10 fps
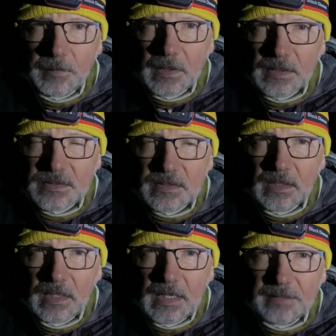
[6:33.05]
but
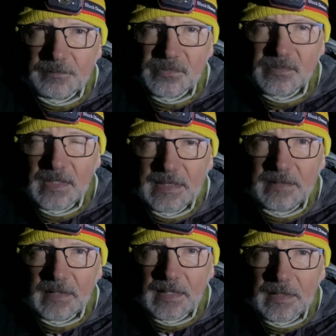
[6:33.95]
I have to say
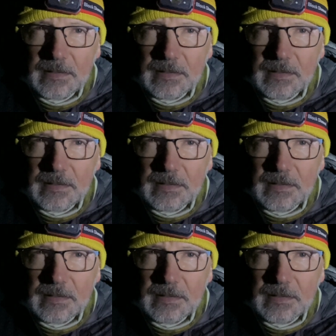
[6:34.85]
that